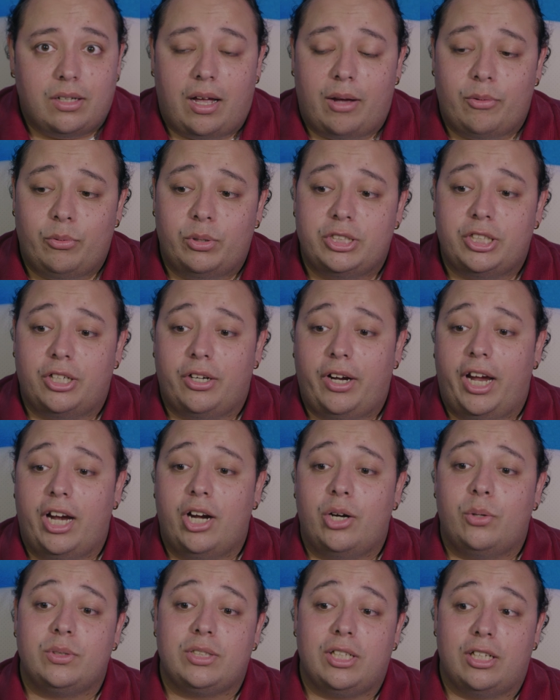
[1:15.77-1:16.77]
I wish her
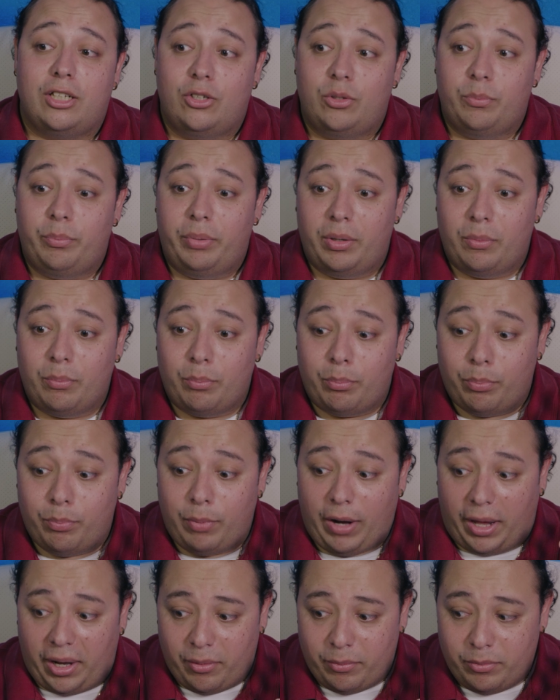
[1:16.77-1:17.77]
hair was a little bit
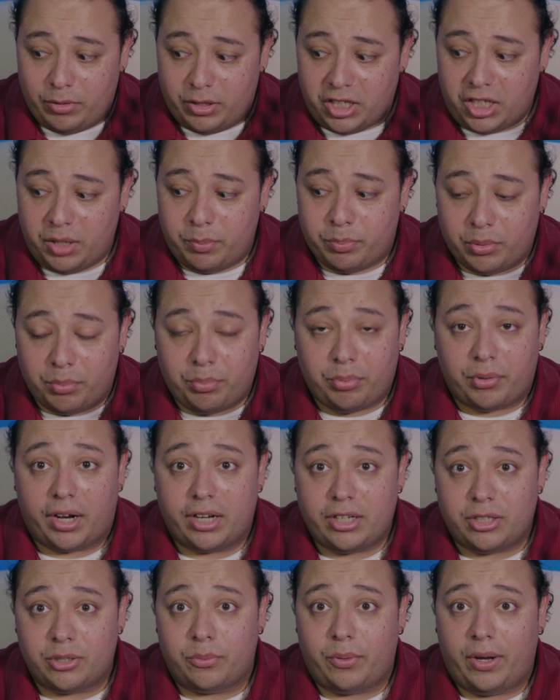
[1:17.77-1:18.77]
like deeper,
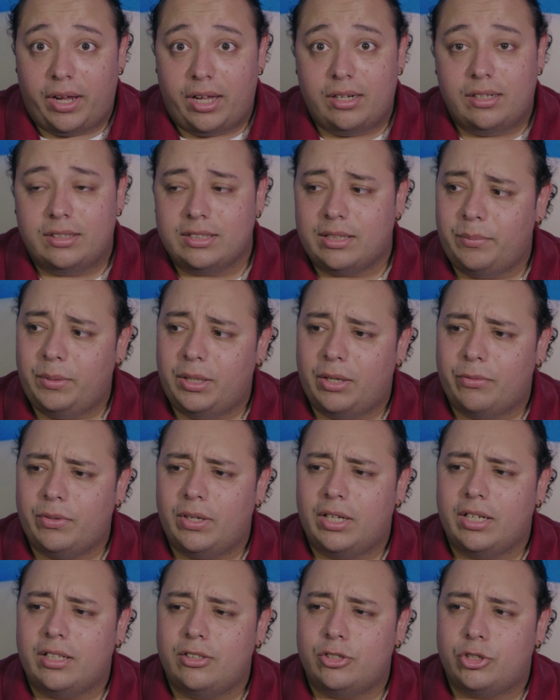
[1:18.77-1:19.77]
brighter red, because I mean, I feel
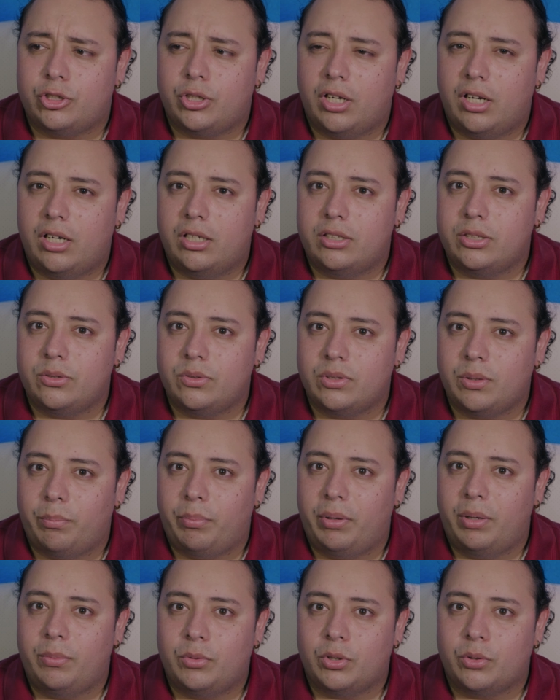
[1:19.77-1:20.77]
like in the trailers it was a
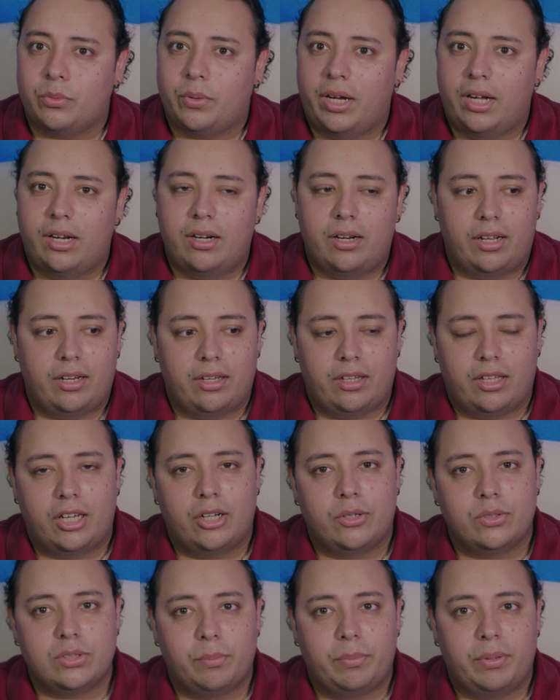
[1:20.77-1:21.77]
bit more red and
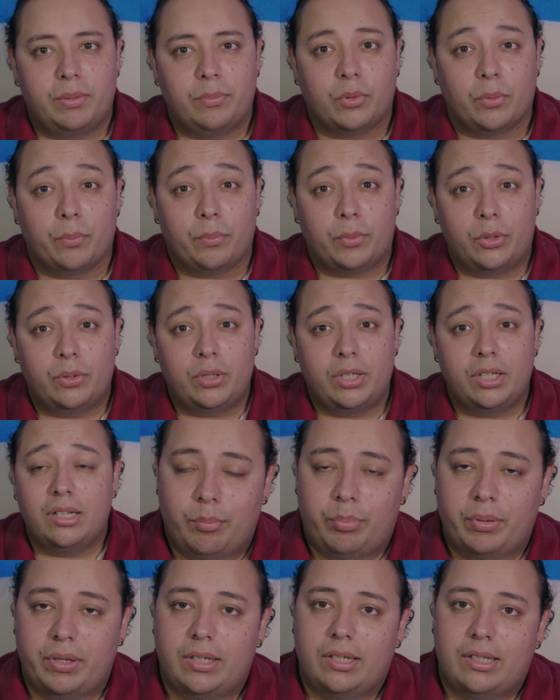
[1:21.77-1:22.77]
here it was a bit more muted,
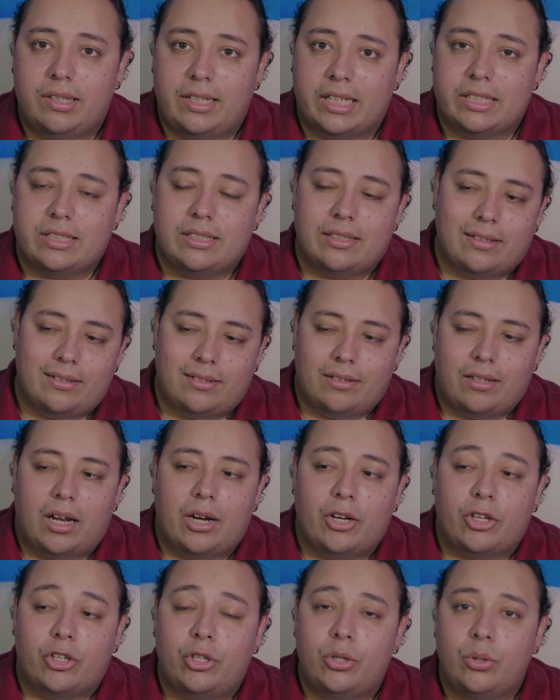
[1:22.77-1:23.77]
but that's
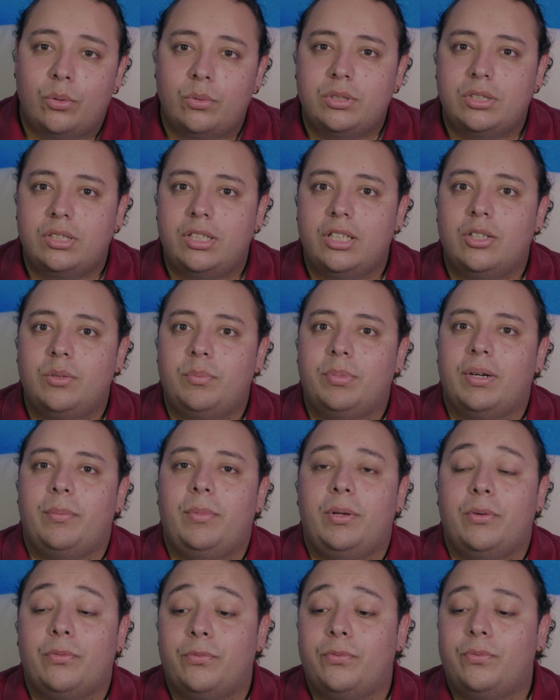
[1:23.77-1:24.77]
not a huge deal. But I
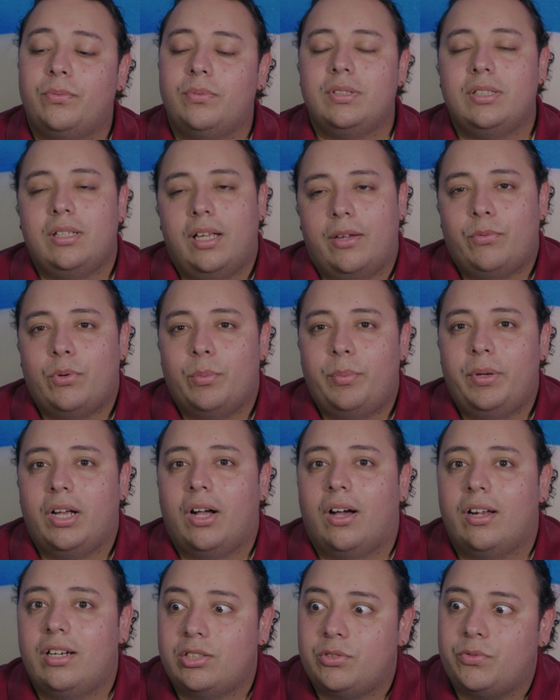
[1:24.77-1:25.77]
mean, if we're
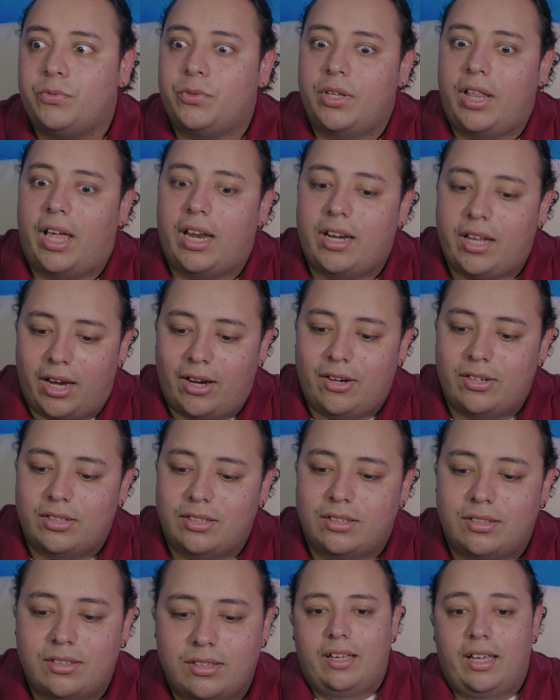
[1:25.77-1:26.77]
being honest, for that
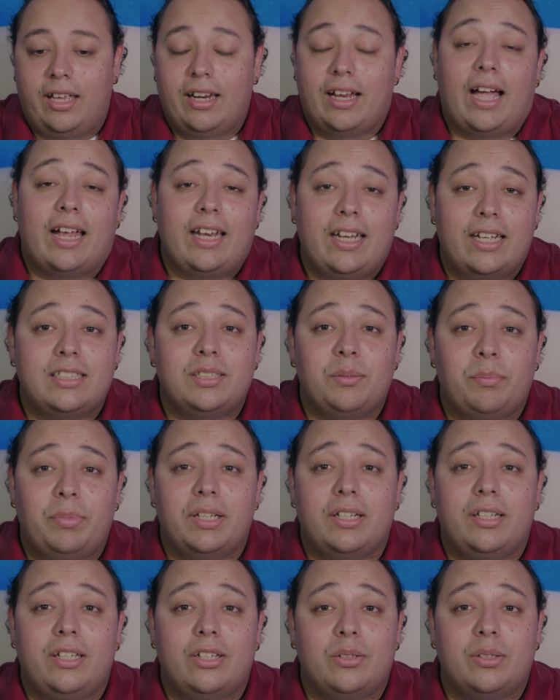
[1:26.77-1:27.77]
character, it kind of is a
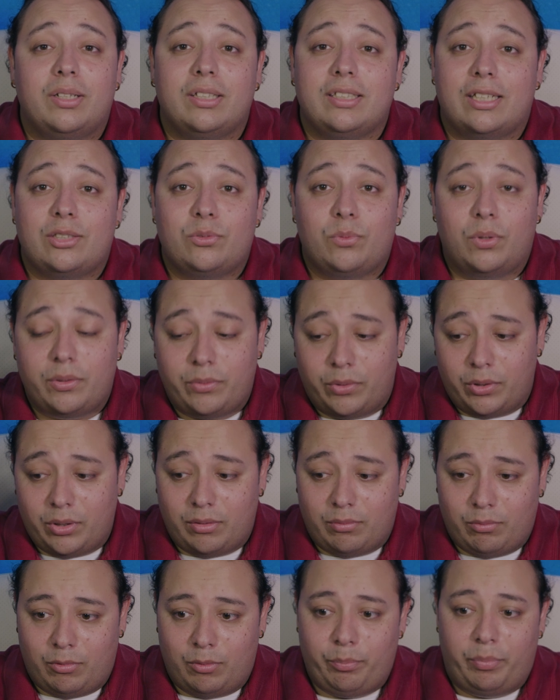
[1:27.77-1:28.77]
big deal, because that's one of
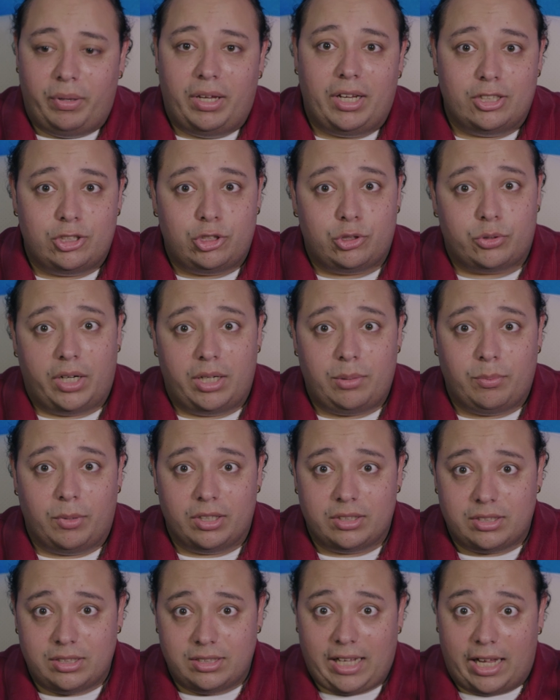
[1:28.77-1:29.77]
her biggest
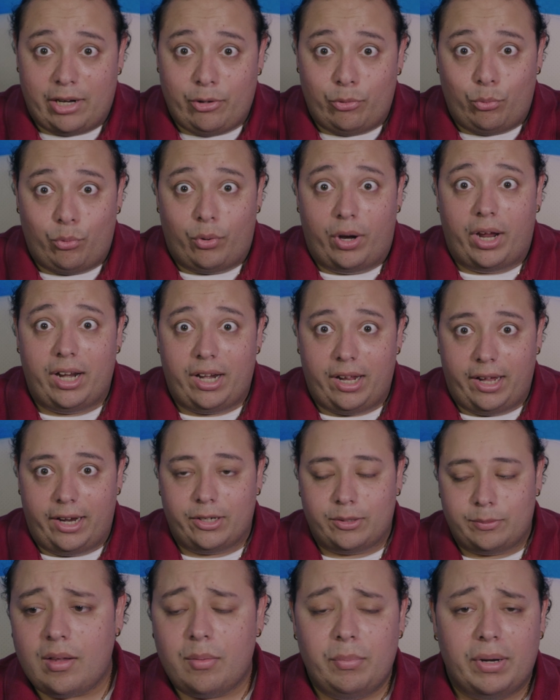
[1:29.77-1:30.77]
trademarks is that red
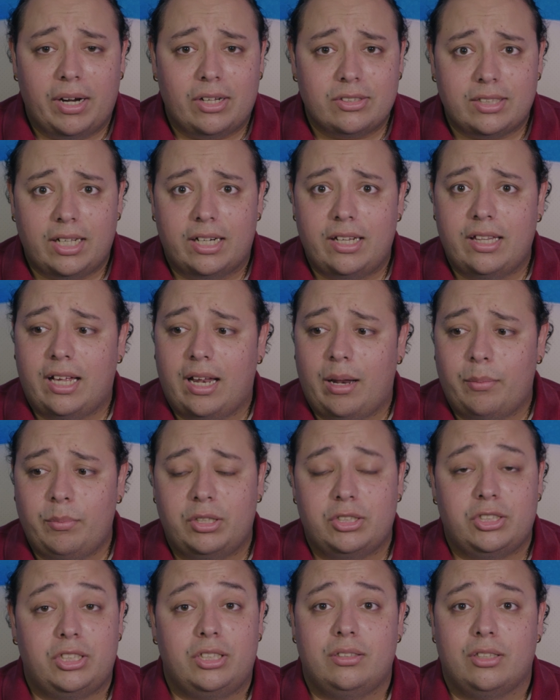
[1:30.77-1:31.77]
hair. But outside of that, I
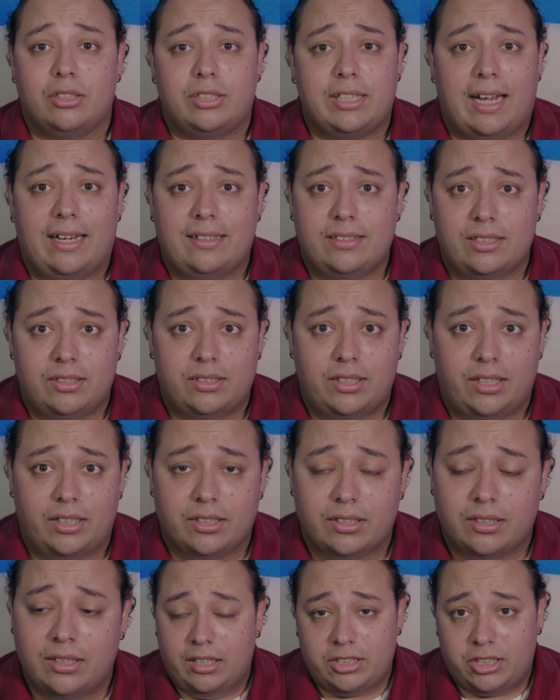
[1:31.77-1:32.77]
mean, she's a talented
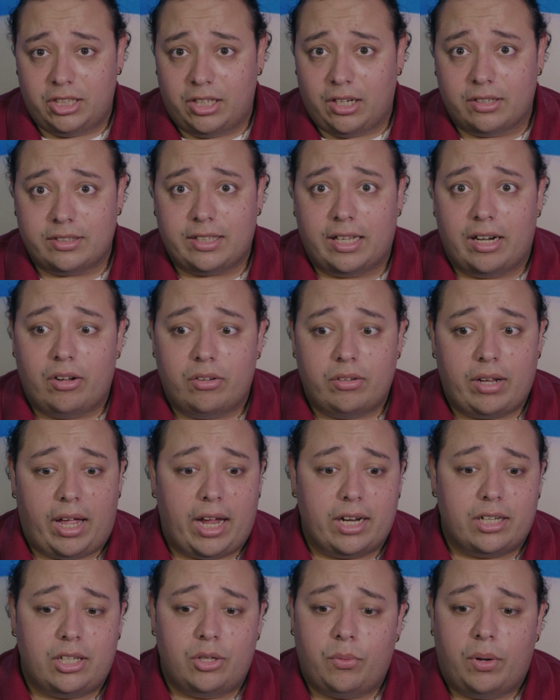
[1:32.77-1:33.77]
singer. She knocked that out.
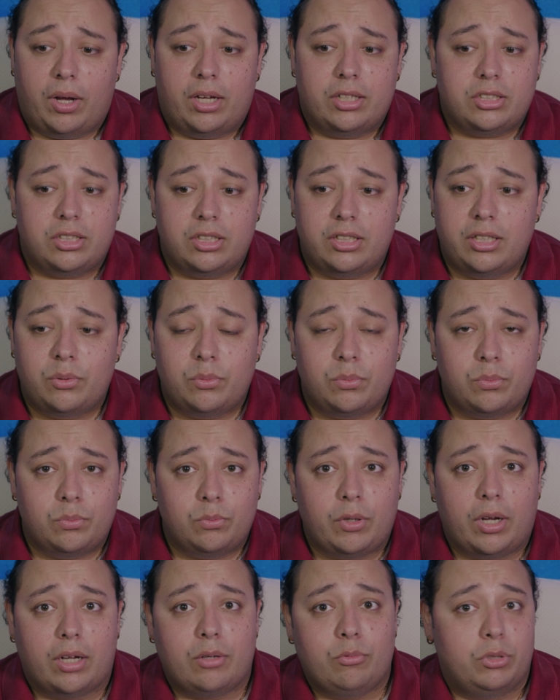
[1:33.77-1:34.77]
Acting-wise, she did
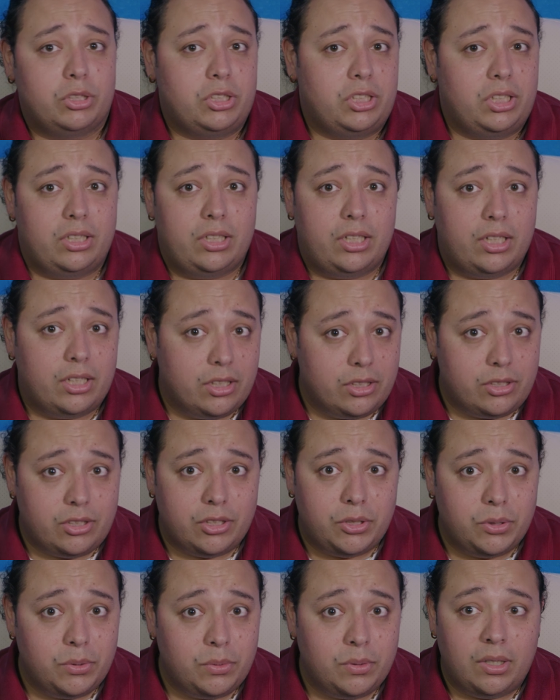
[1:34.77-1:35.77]
what she needed to
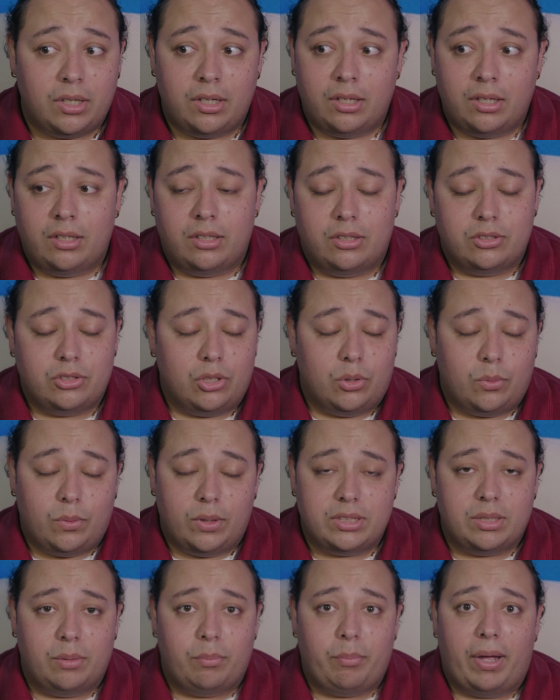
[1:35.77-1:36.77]
do, so it
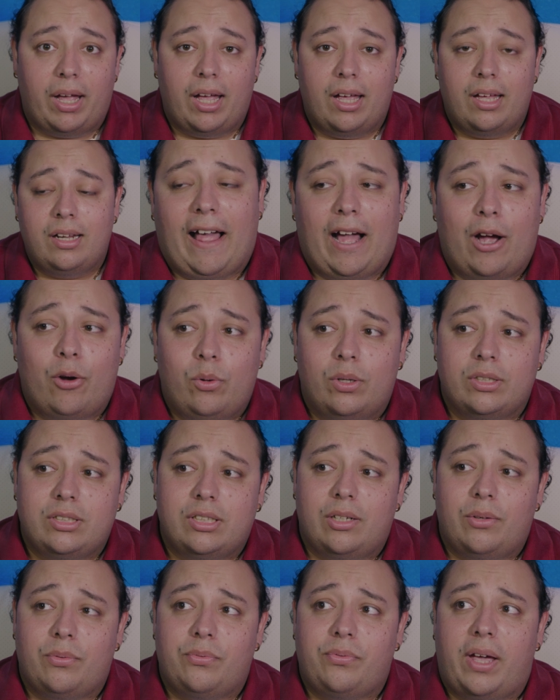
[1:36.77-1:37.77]
wasn't bad. I
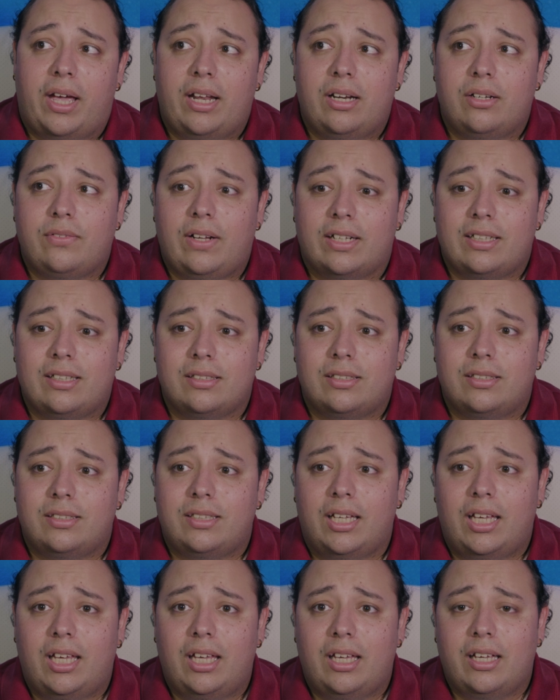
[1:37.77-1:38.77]
wasn't a fan of like the
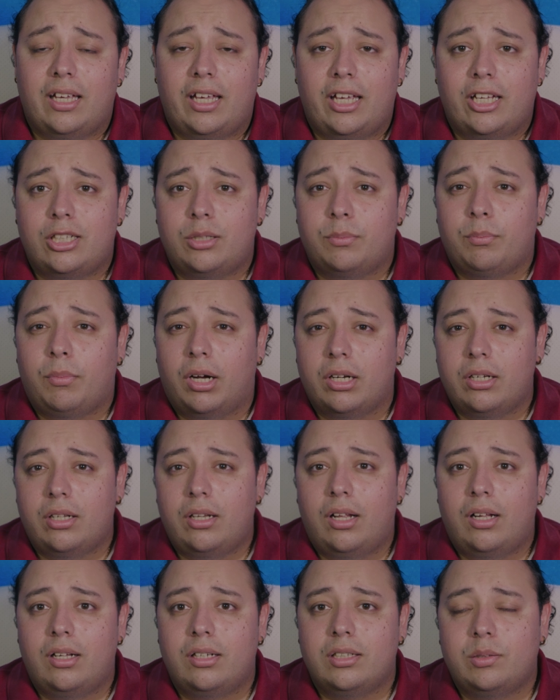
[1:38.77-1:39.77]
singing inner
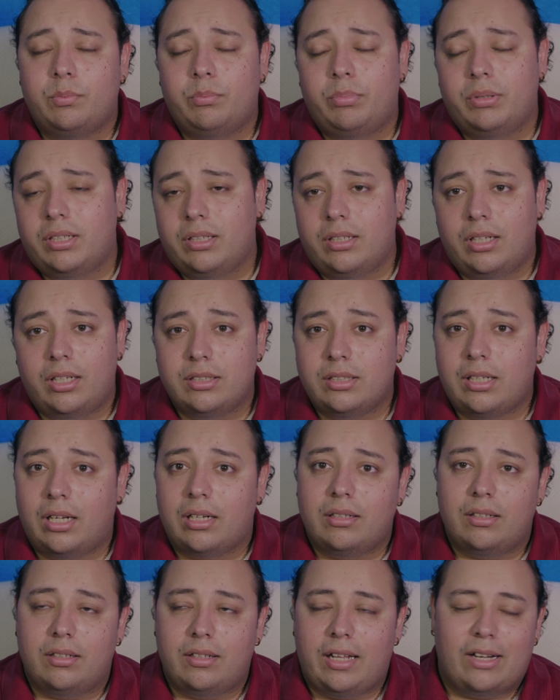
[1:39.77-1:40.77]
monologues, but
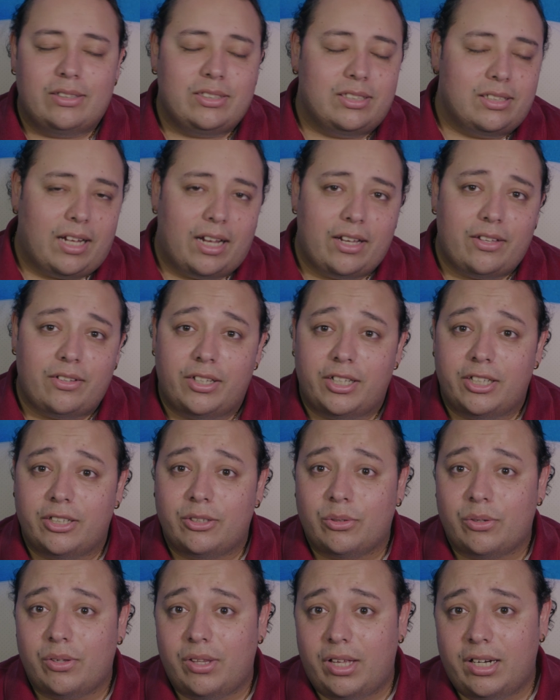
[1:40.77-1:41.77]
that's neither here
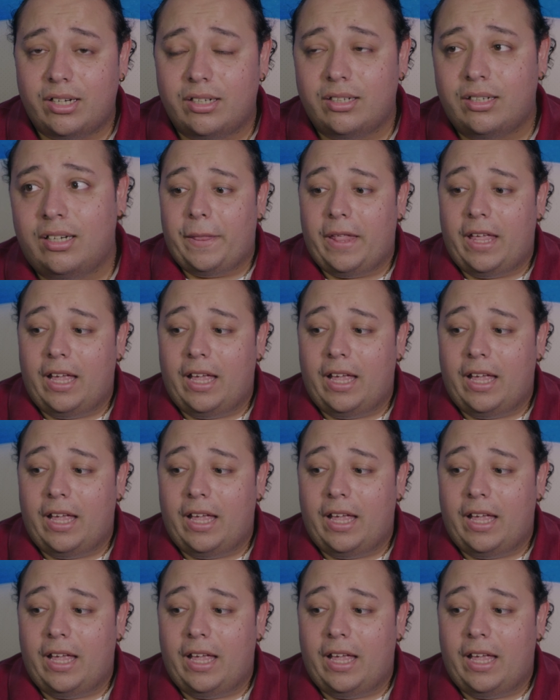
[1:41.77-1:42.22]
nor there.